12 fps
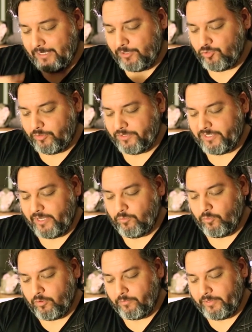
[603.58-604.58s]
getting towards
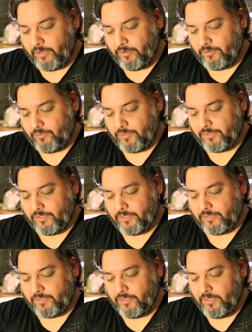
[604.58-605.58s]
that warm
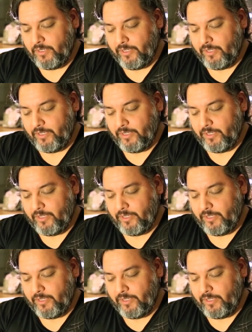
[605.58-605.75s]
characteristics